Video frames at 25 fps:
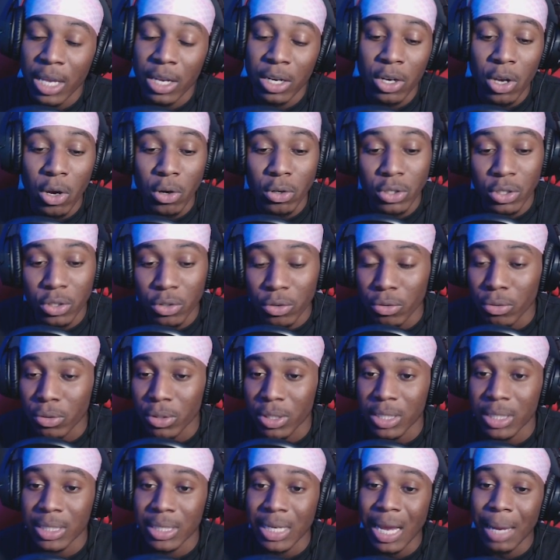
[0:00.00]
No screw
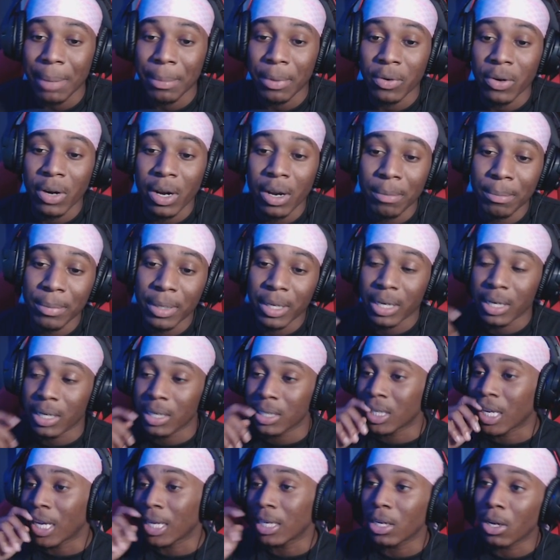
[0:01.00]
this time around
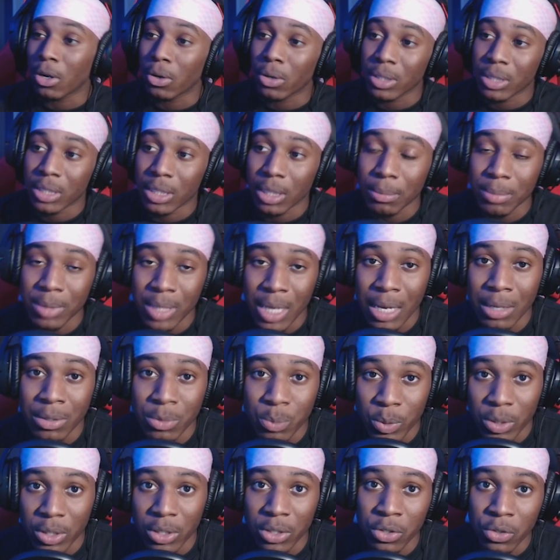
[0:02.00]
because I noticed
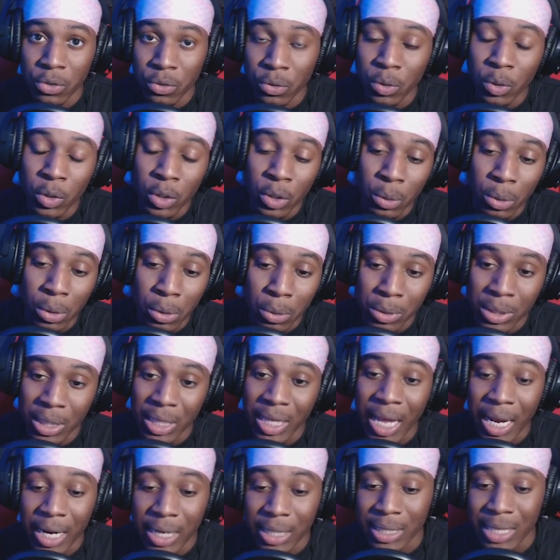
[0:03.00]
sometimes with the screw you lose a
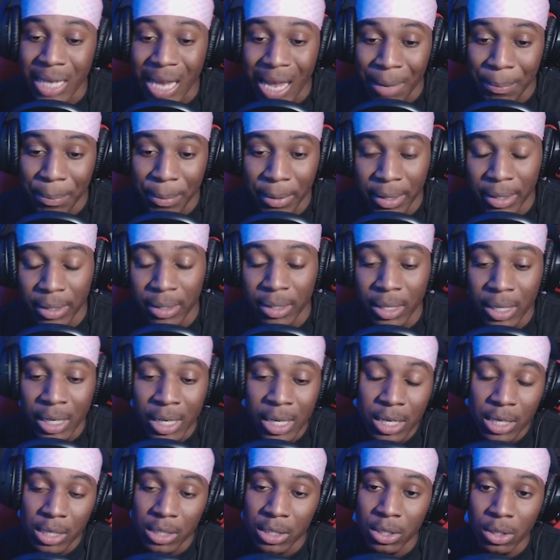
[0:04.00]
lot of top end.
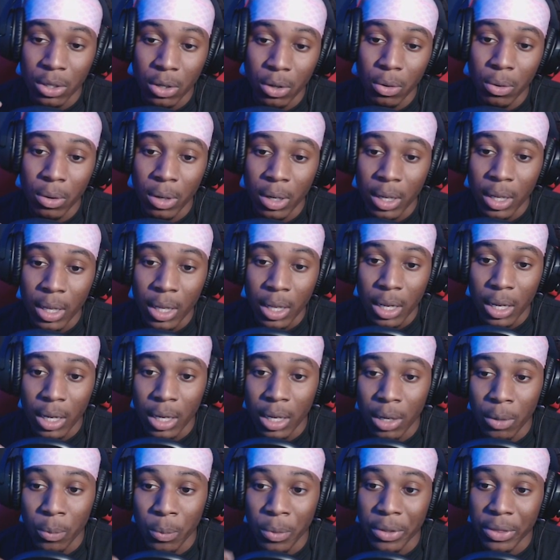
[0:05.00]
So
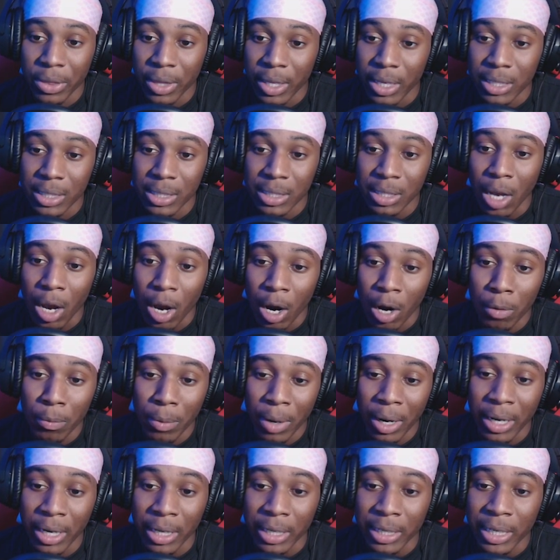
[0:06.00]
with this
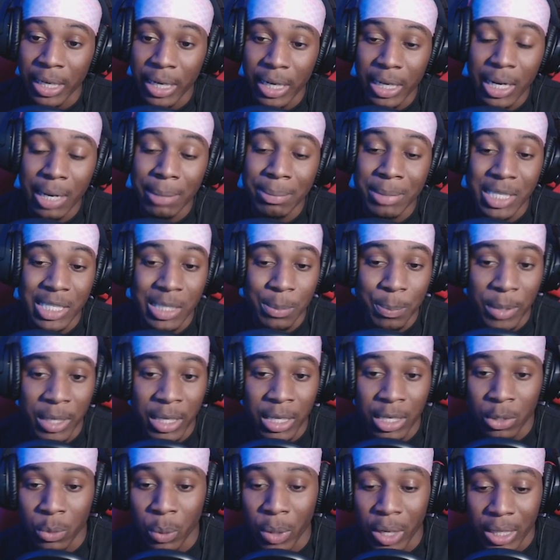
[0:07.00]
already getting up to
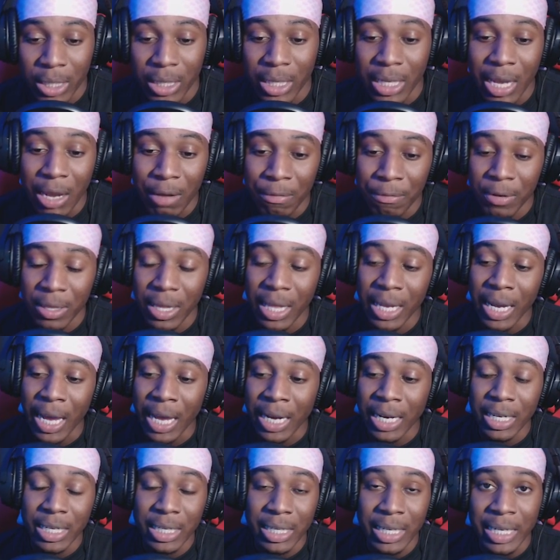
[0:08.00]
speed quickly, I felt like I
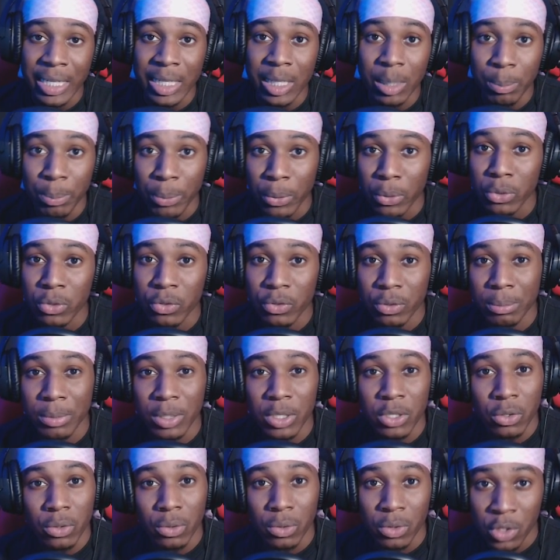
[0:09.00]
didn't need the boost from
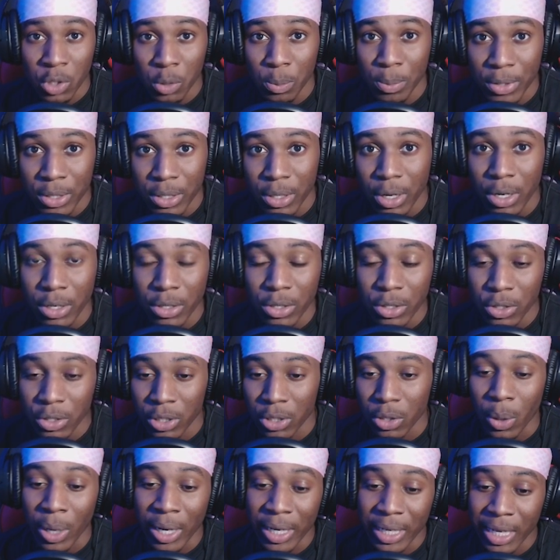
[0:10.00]
the screw supercharger,
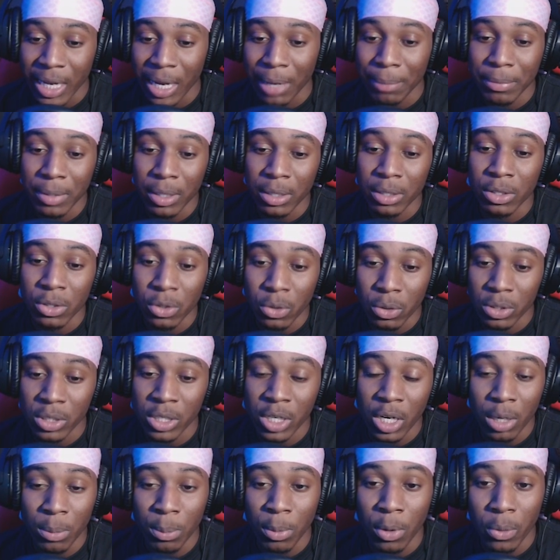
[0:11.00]
so I kept the dual
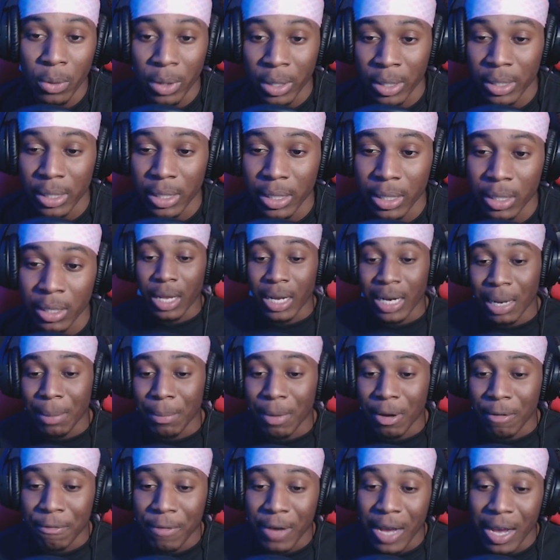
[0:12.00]
turbo in there. I got
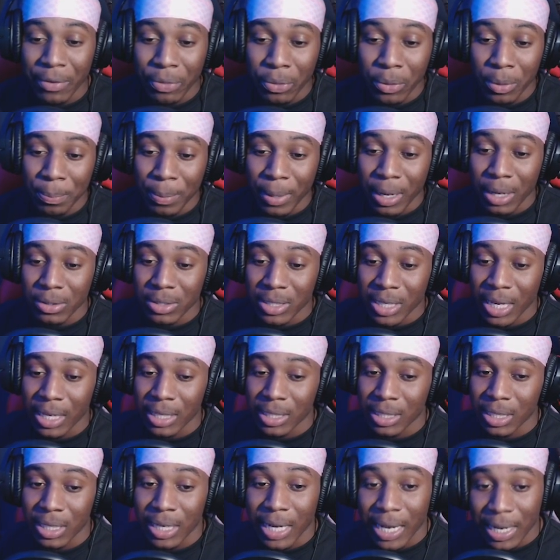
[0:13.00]
my 5 3-pound
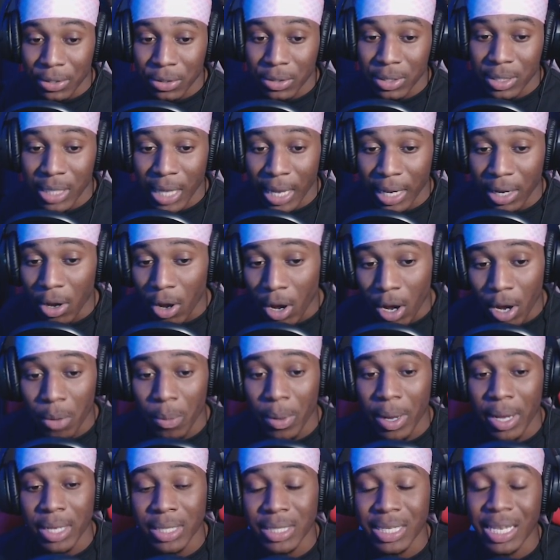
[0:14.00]
tanks of nitrous like
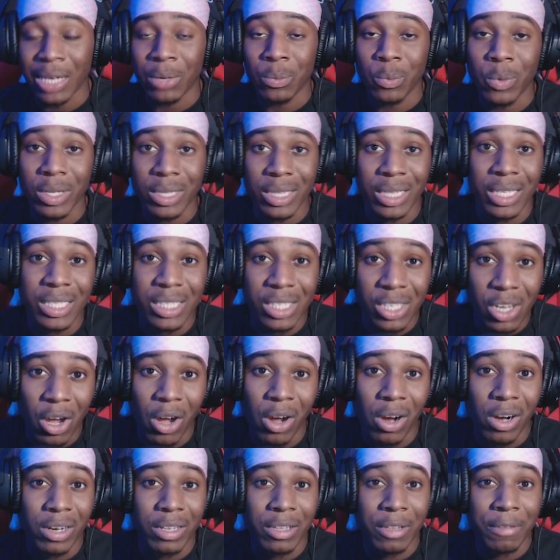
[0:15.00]
always, and with this
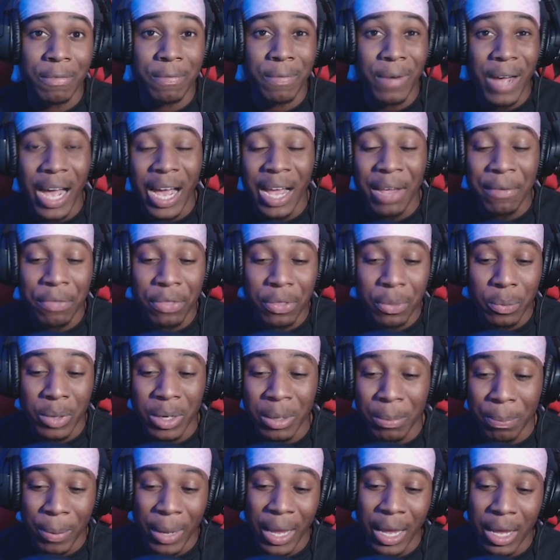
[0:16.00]
car, the 5
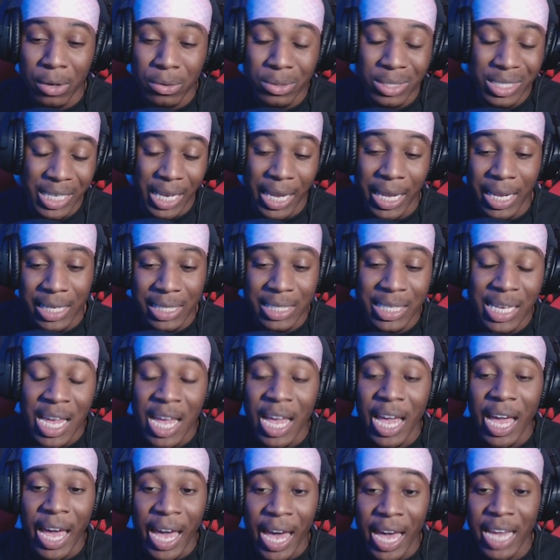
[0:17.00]
3-pound tanks
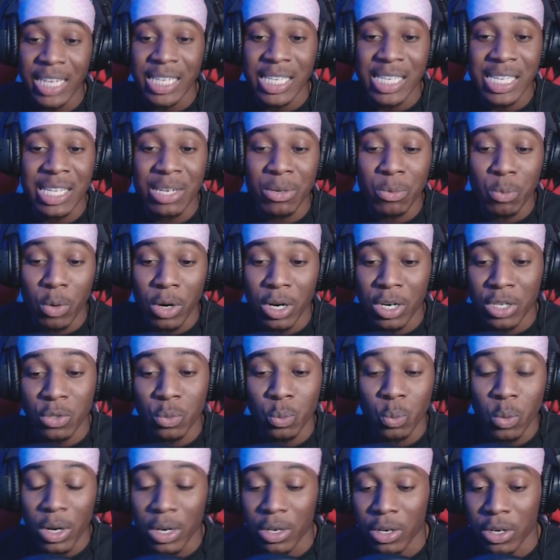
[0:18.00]
actually works
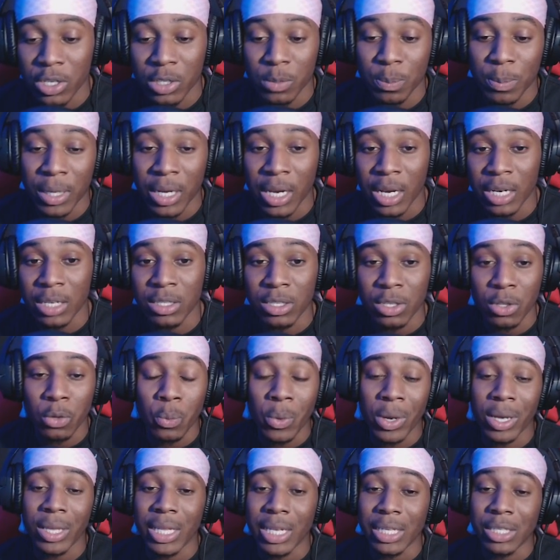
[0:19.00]
wonders because of the
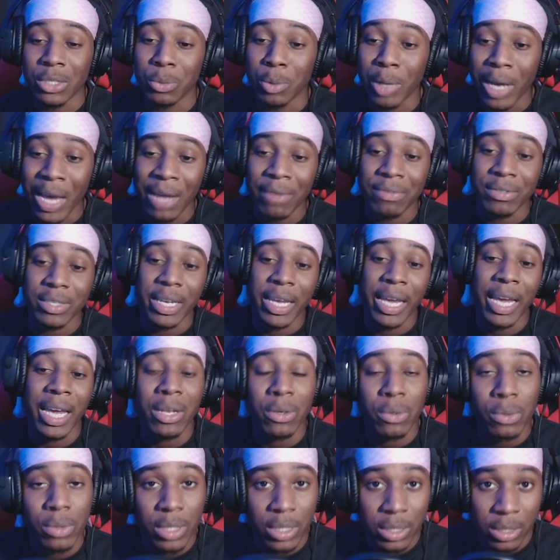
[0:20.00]
way that you have to
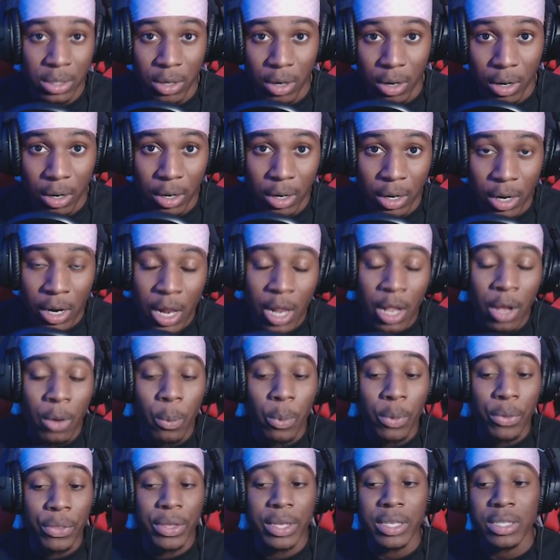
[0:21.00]
handle this car.
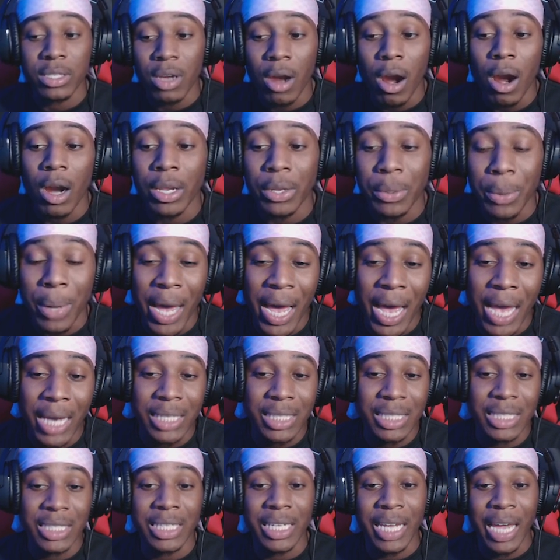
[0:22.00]
With this car, you
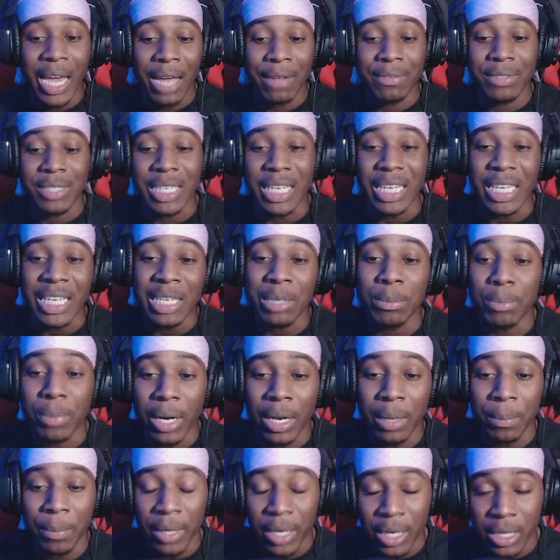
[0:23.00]
actually have to
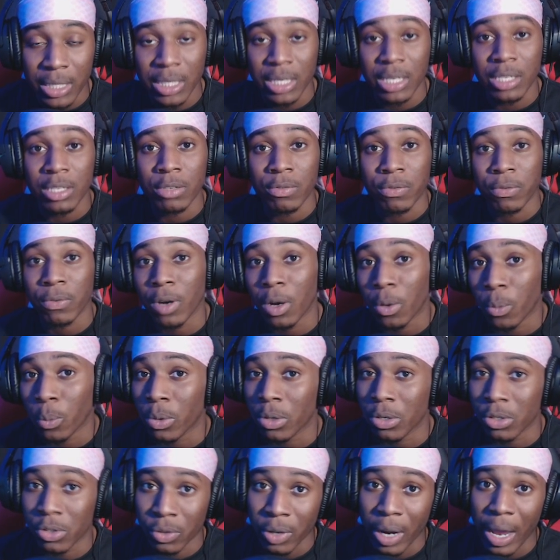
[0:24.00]
e-brake because it is front
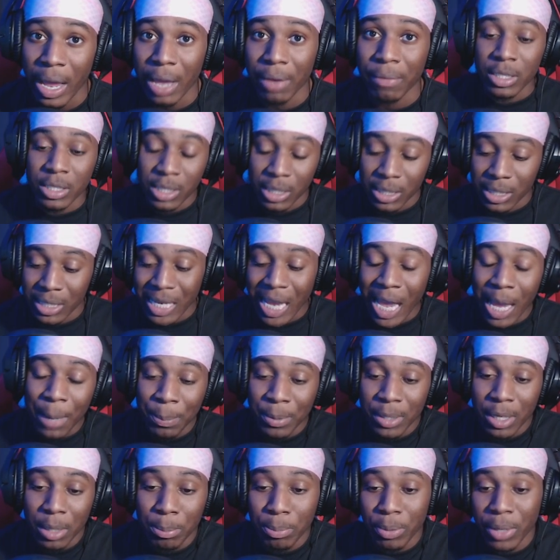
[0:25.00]
wheel drive. Just
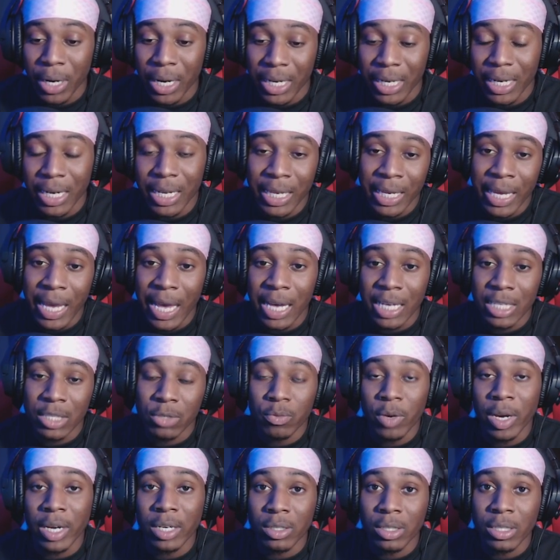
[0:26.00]
tapping the brake and the gas
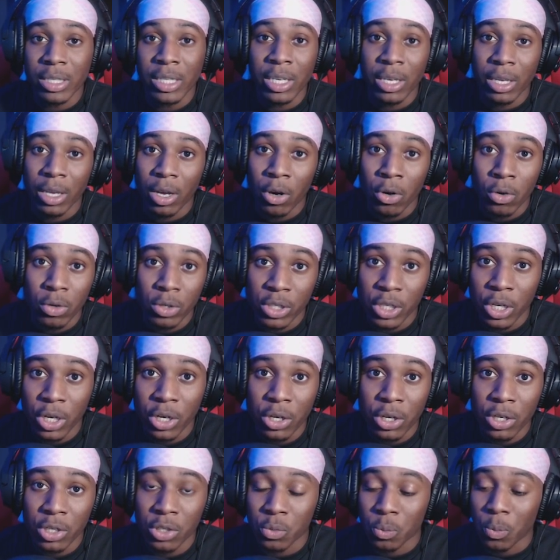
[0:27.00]
regularly on
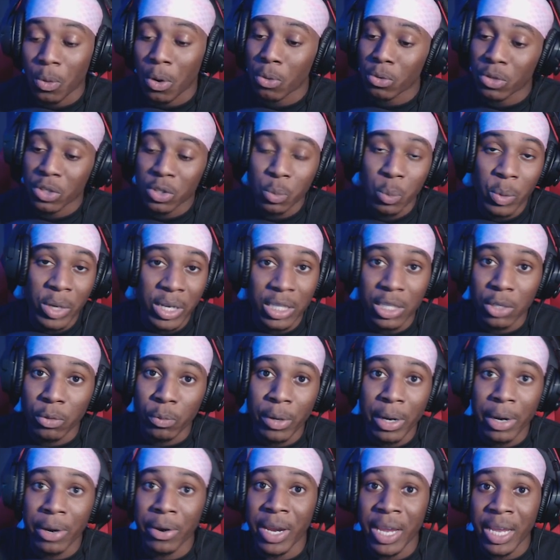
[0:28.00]
turns won't swing the
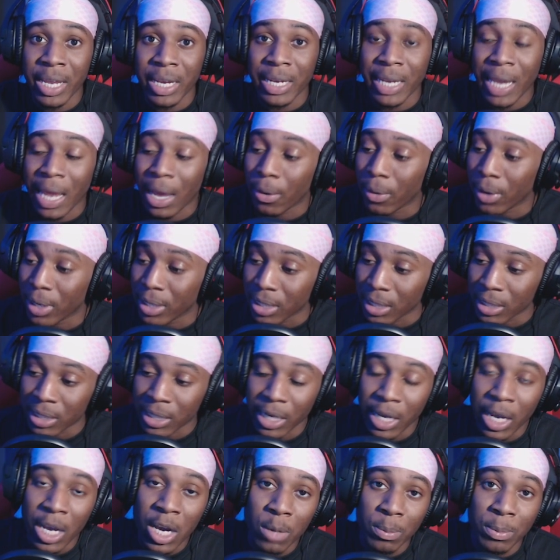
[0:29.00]
rear end out
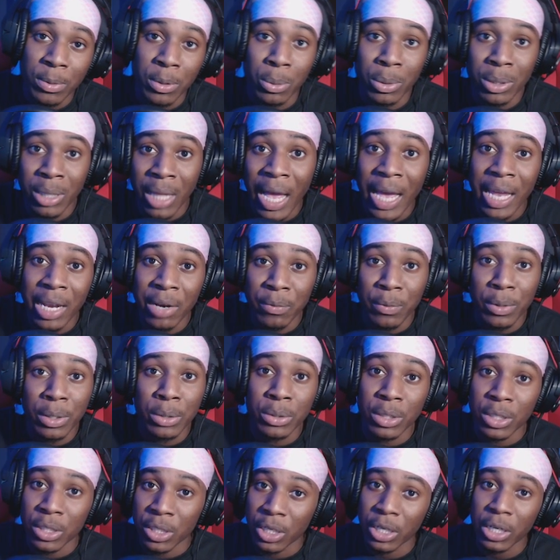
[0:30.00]
to help you glide
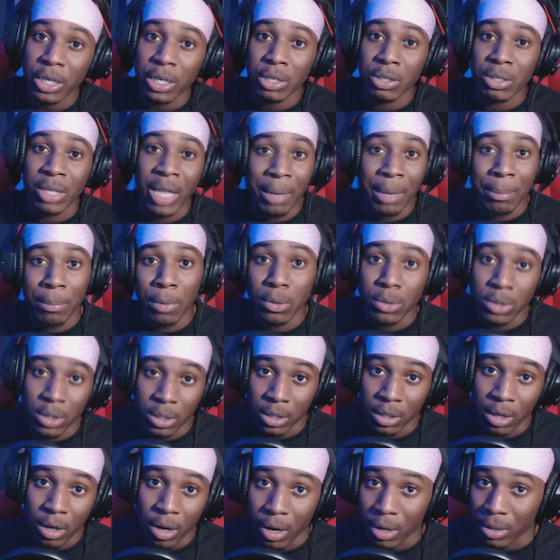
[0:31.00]
around the turn like most
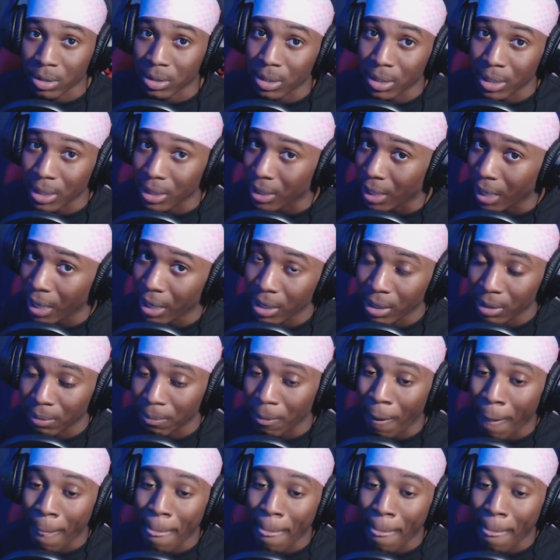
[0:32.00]
of the cars in the game.